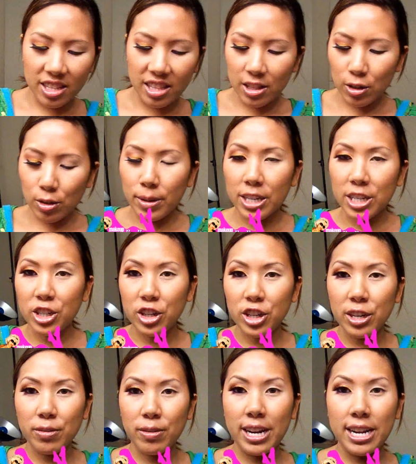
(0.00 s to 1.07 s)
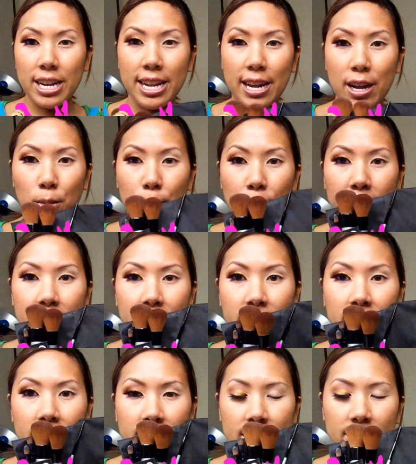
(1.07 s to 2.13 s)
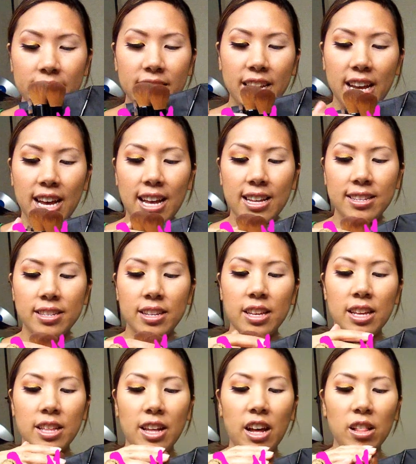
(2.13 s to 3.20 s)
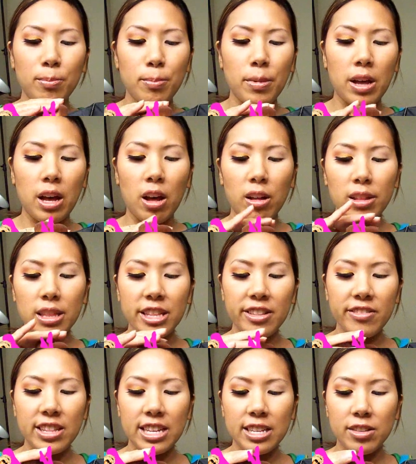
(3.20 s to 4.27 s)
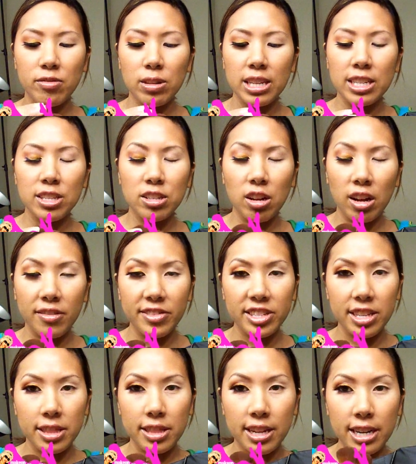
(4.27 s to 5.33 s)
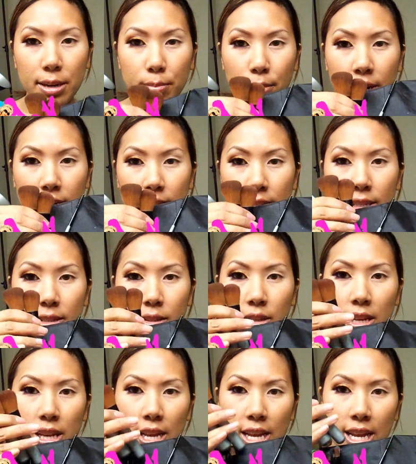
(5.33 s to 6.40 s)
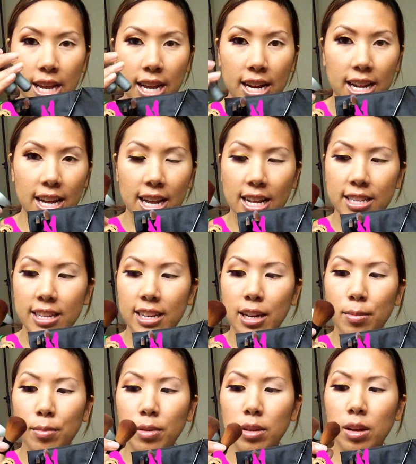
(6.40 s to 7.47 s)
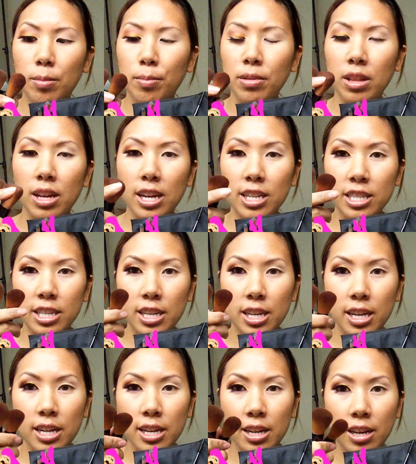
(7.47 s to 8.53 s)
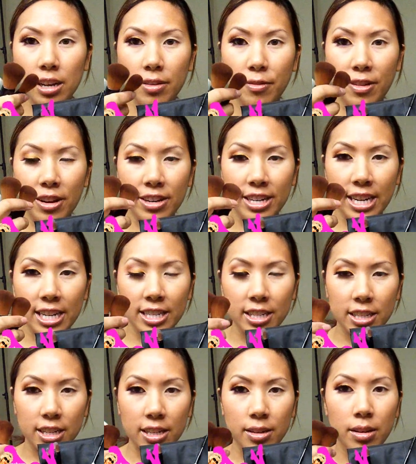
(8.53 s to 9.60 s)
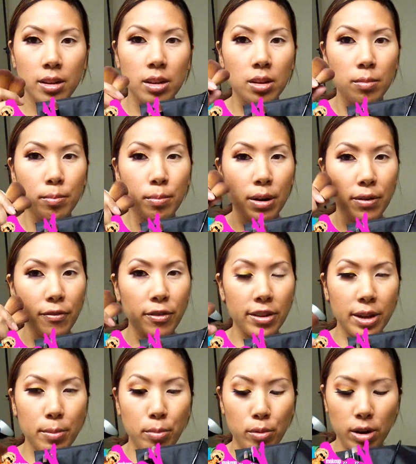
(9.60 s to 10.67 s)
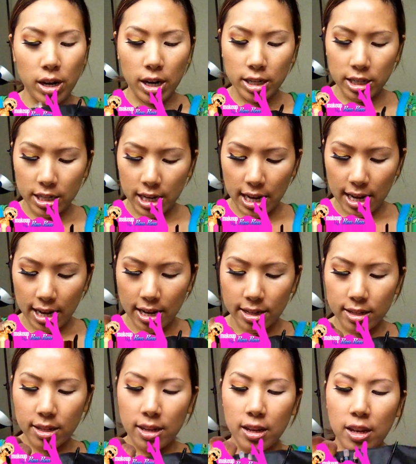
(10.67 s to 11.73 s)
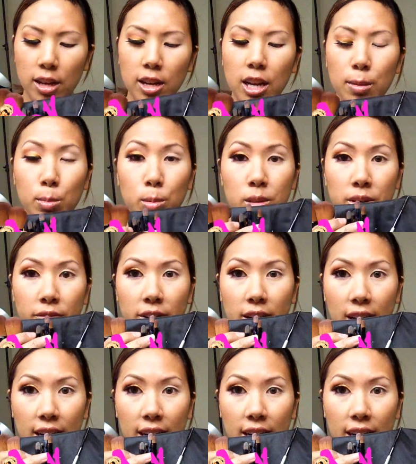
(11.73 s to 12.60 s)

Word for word: a little bit dirty right now, but here it is. It has a, all of these really soft synthetic brushes, and it has like a, a blush and a foundation buffing brush. It has a couple of different